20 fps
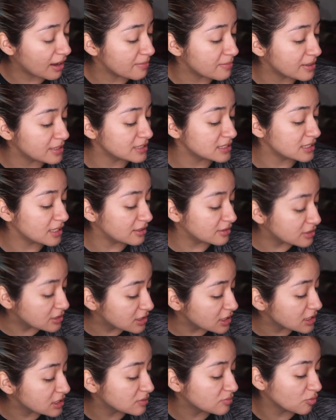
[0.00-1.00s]
My skin
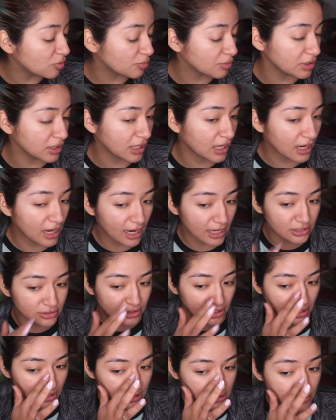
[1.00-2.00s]
does feel really
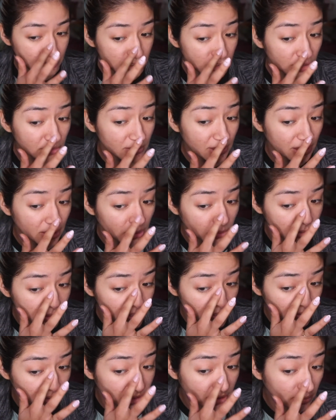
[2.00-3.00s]
hydrated, especially on my nose
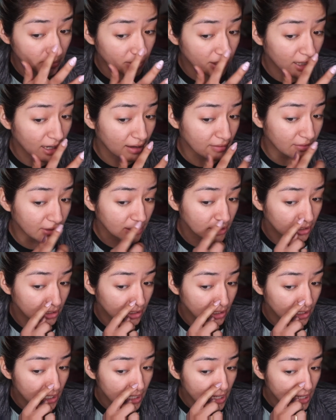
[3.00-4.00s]
area where I have, like,
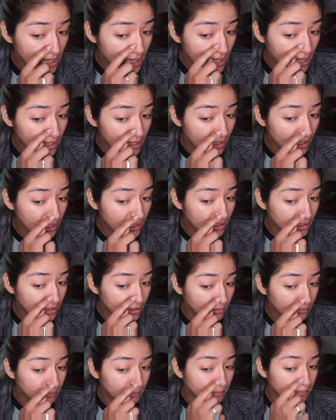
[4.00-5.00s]
I
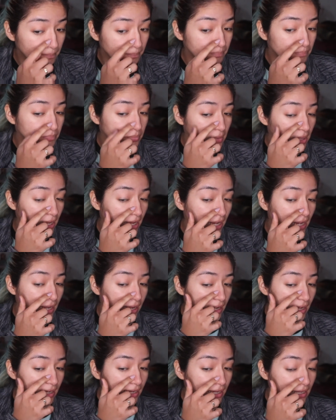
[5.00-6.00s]
kind
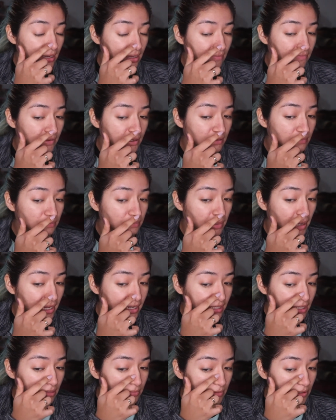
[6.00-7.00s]
of have a
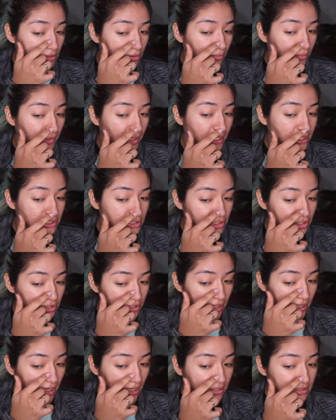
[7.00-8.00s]
bad chemical reaction here
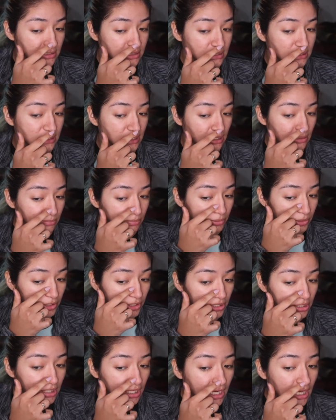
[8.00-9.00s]
that I got a skin
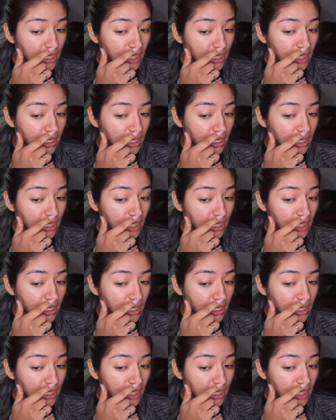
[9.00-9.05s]
burn.